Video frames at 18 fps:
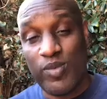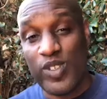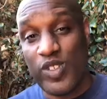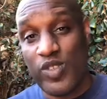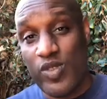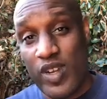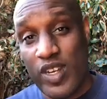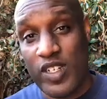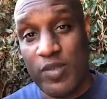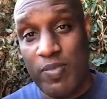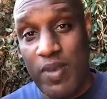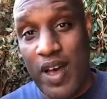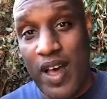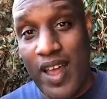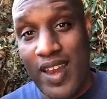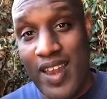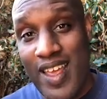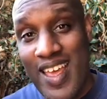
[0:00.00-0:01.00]

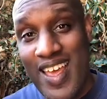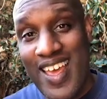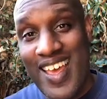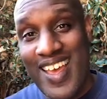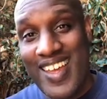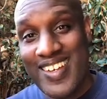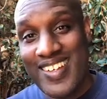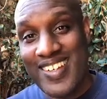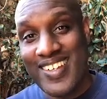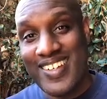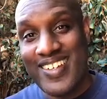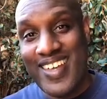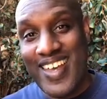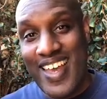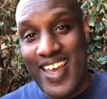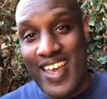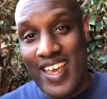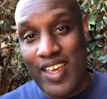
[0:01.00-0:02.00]
StretchSPOT, and
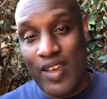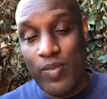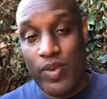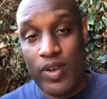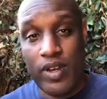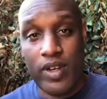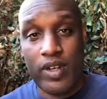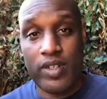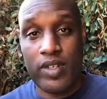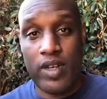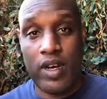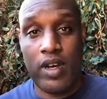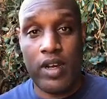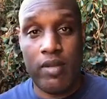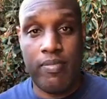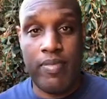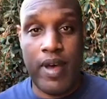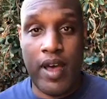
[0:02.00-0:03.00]
today we're going to
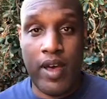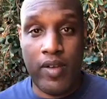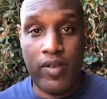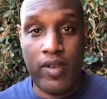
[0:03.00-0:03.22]
talk about